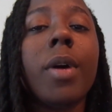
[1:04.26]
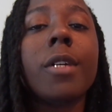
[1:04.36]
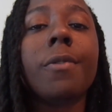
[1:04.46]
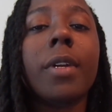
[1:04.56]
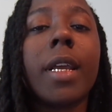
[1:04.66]
price
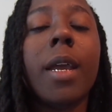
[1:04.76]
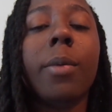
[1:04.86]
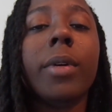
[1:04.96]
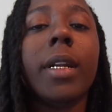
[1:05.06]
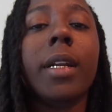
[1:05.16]
for the
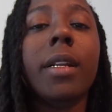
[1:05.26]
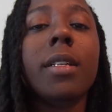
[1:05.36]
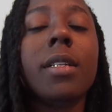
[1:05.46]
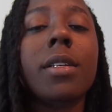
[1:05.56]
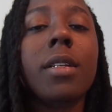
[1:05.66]
camera that it
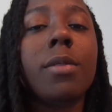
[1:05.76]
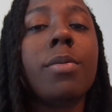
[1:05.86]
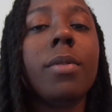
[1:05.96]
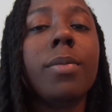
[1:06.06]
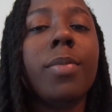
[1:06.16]
is. It's
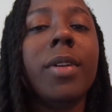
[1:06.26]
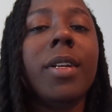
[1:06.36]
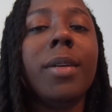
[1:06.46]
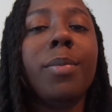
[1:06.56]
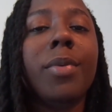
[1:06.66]

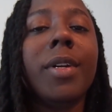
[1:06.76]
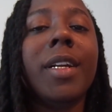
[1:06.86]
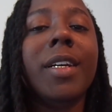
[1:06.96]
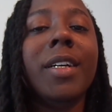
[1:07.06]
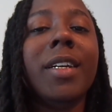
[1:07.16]
pretty
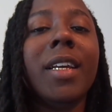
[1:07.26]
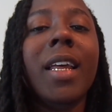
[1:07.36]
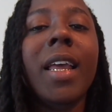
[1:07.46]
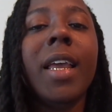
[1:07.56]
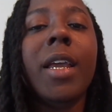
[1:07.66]
good.
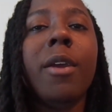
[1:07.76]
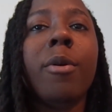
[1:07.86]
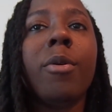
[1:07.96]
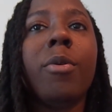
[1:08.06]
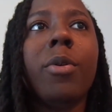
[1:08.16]
You're
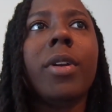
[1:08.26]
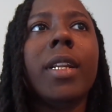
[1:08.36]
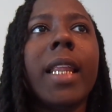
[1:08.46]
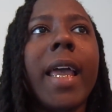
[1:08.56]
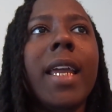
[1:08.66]
recording
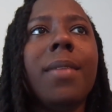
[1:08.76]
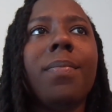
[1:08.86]
like